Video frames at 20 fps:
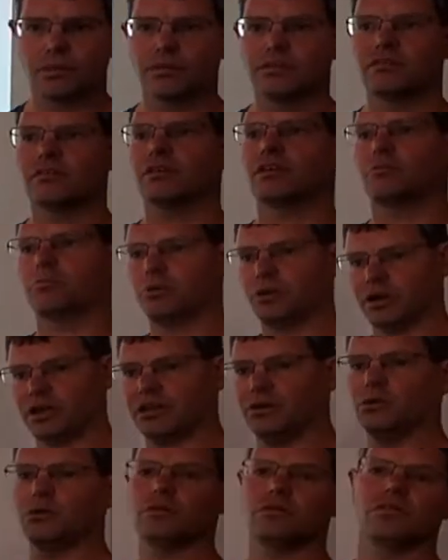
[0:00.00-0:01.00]
So it can put it
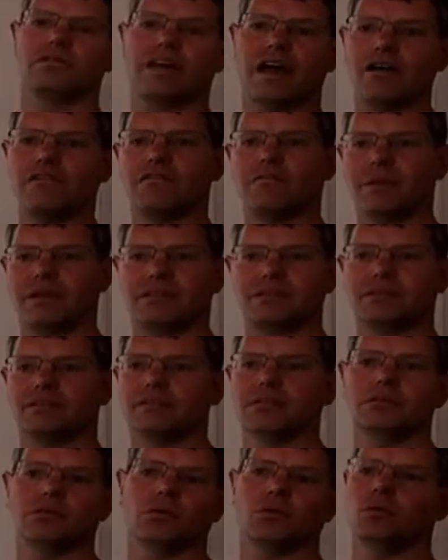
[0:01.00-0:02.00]
in order of
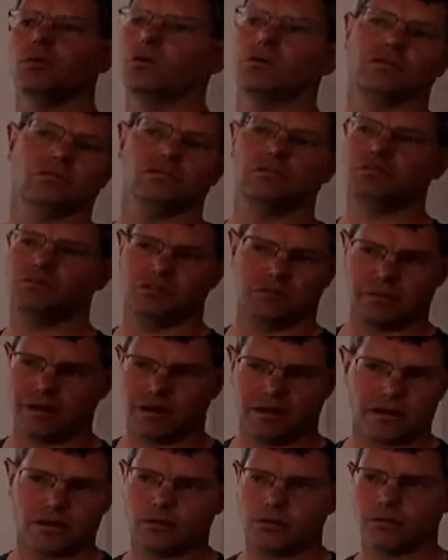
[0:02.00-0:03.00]
alphabetical or
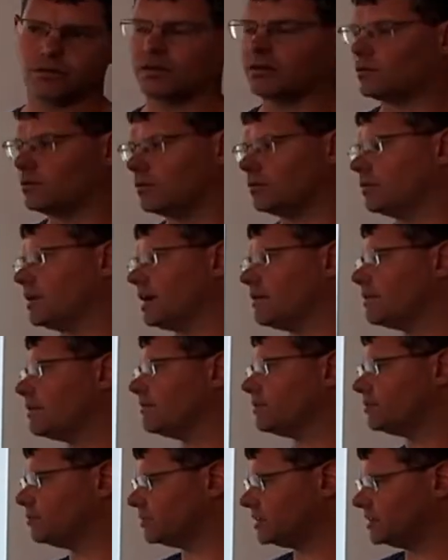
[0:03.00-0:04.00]
numerical order, or
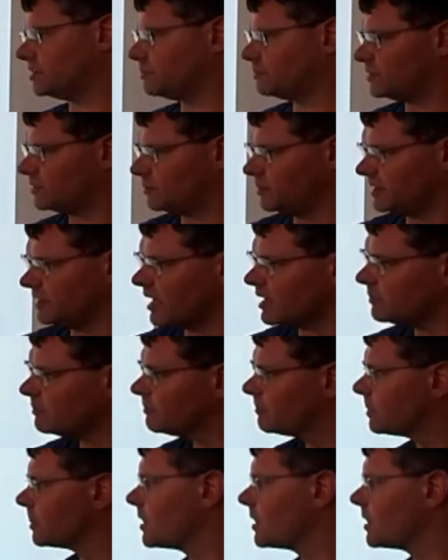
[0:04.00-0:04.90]
however you want it to be done.